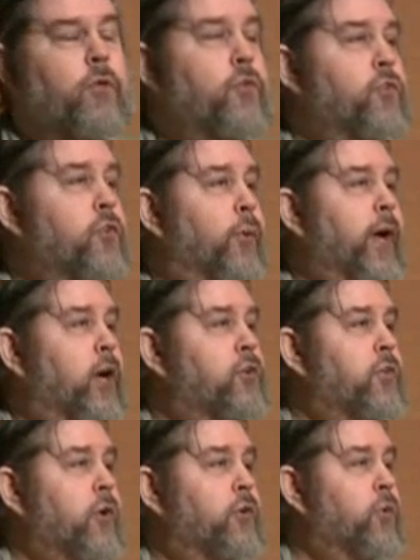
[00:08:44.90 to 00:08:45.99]
This is going out
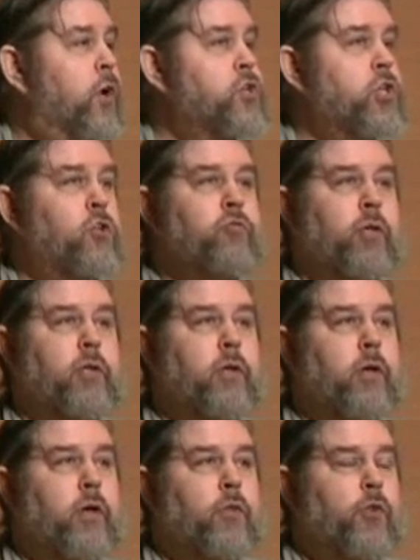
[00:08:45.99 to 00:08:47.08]
to our children.
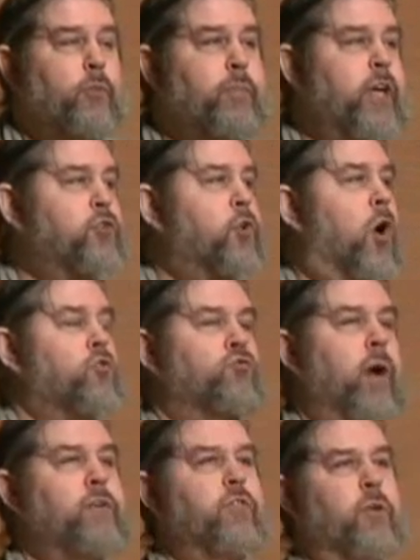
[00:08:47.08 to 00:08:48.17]
They're being taught
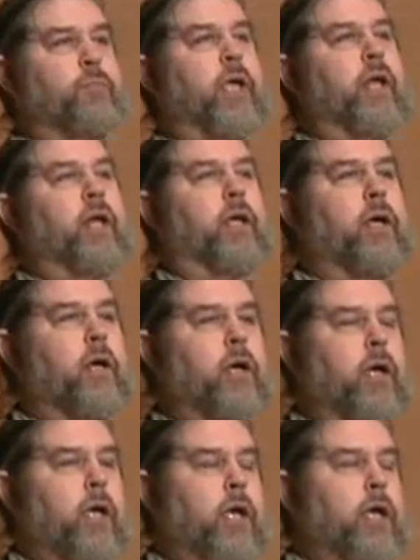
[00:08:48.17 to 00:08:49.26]
right from the beginning,
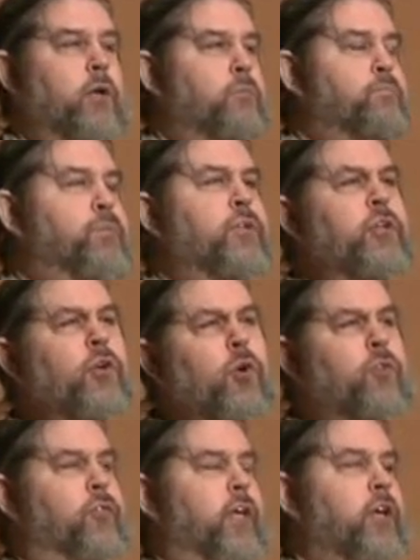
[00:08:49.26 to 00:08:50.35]
in
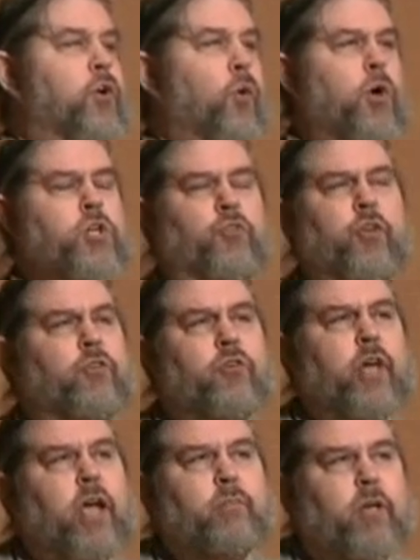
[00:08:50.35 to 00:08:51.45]
beautifully gorgeous
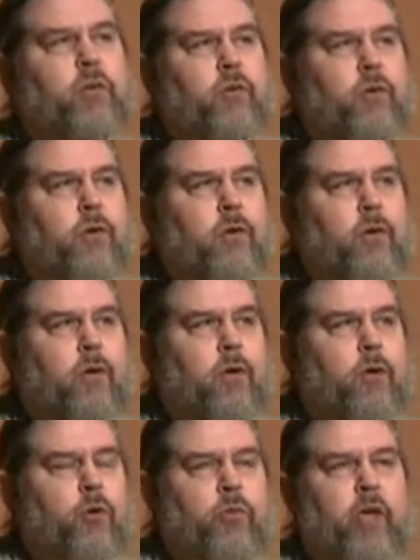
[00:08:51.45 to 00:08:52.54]
entertainment,
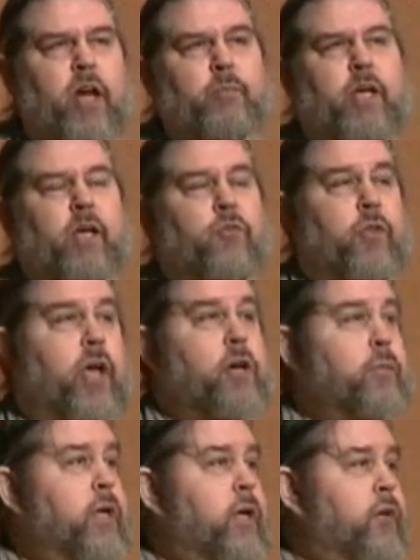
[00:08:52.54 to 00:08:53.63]
who the enemy is. The
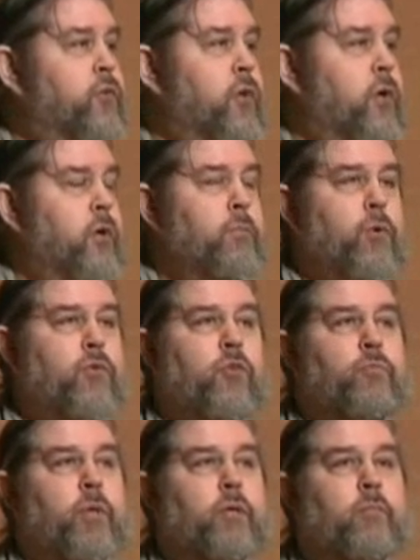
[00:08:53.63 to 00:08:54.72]
enemy is
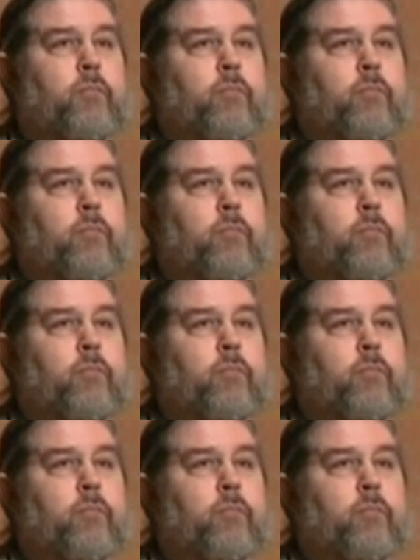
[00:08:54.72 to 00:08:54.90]
businessmen.